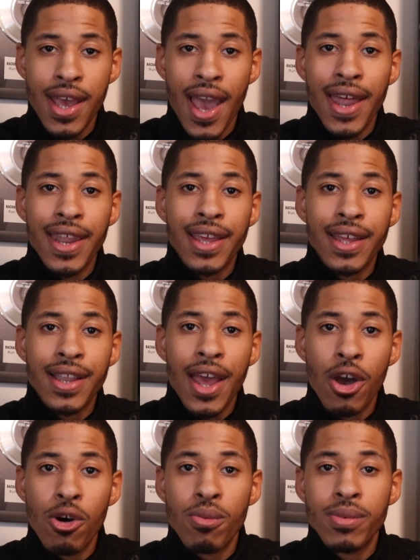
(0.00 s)
and it can
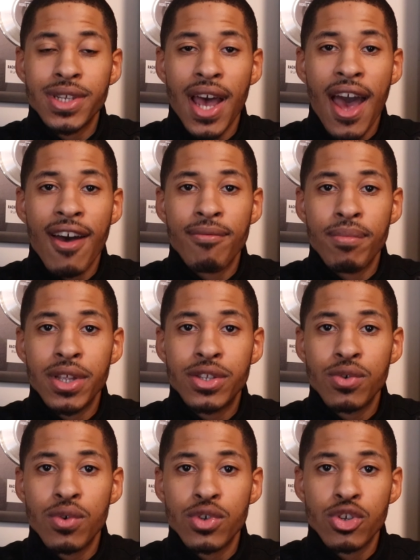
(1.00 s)
help to have
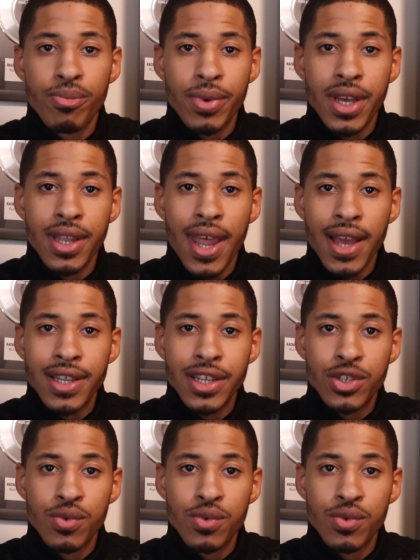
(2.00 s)
mentors or be connected